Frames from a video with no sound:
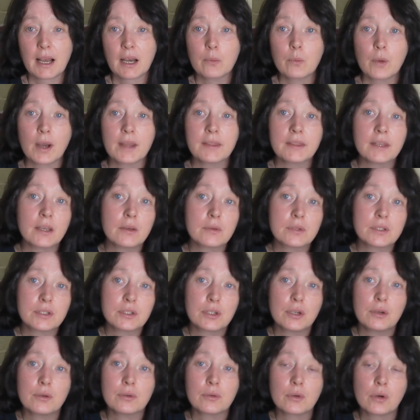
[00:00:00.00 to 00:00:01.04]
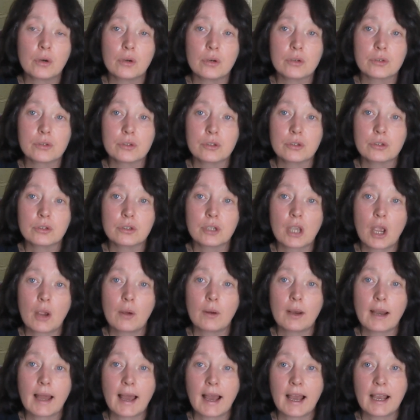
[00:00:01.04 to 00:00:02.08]
And when those 2 courses go
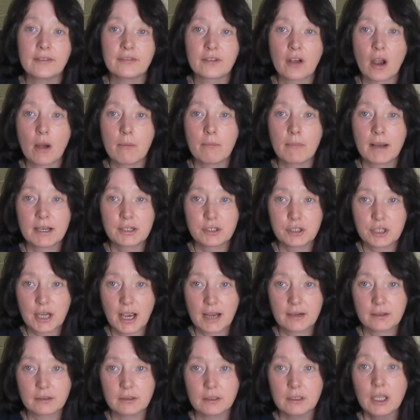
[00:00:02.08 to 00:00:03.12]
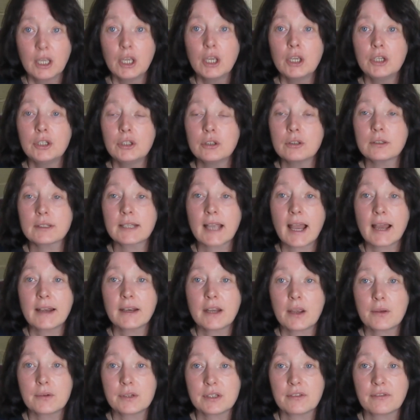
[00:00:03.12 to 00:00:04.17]
live on my channel, you'll get
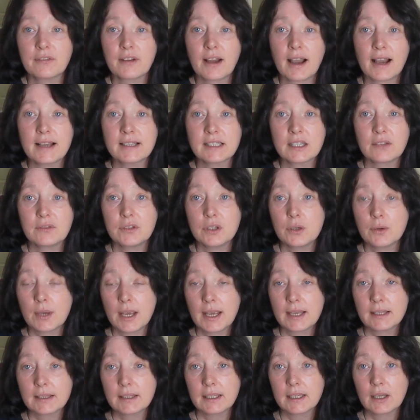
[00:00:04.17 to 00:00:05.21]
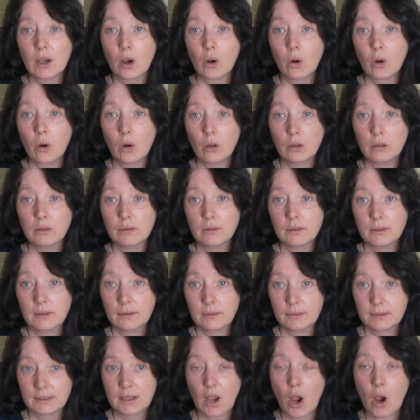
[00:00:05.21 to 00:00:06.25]
notified. If you hit the all
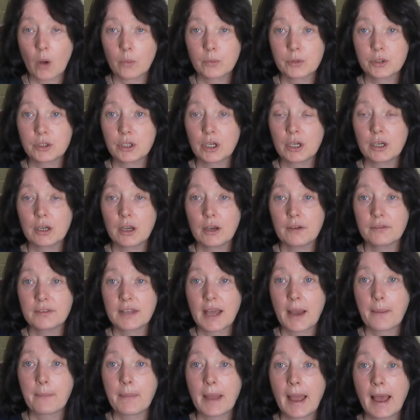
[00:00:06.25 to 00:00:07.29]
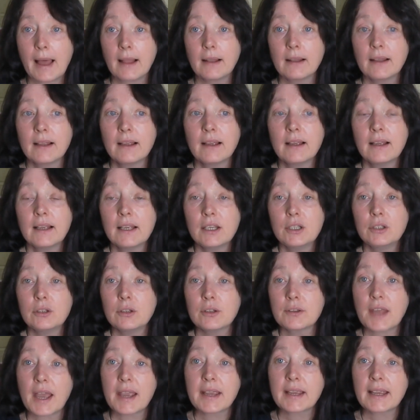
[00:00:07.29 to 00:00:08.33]
option of that bell,
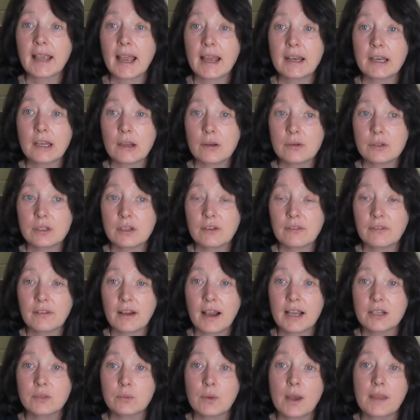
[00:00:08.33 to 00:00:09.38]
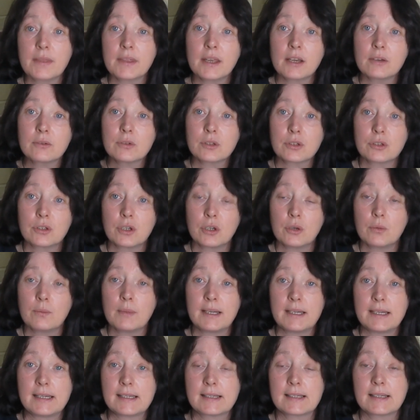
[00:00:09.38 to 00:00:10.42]
you'll then get notified when those 2
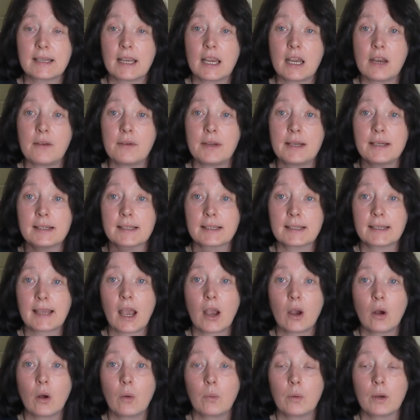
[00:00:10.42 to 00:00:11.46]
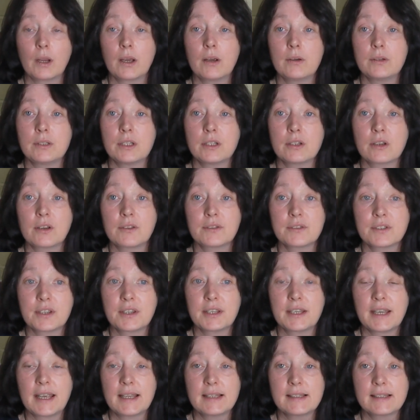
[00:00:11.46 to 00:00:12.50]
mini-series get uploaded onto
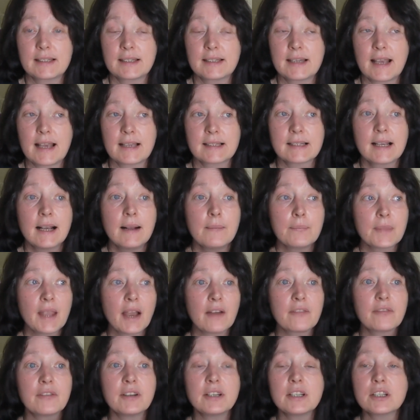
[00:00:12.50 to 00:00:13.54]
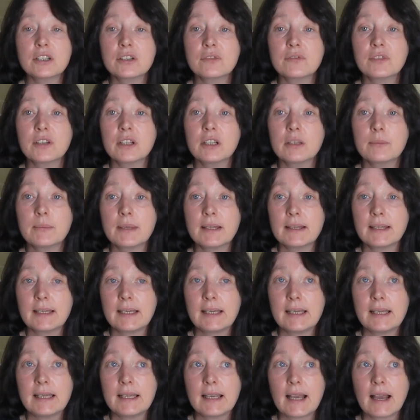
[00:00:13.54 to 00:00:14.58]
the internet. I finished filming
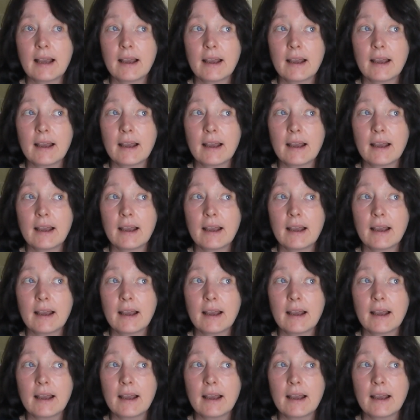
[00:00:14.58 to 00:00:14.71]
the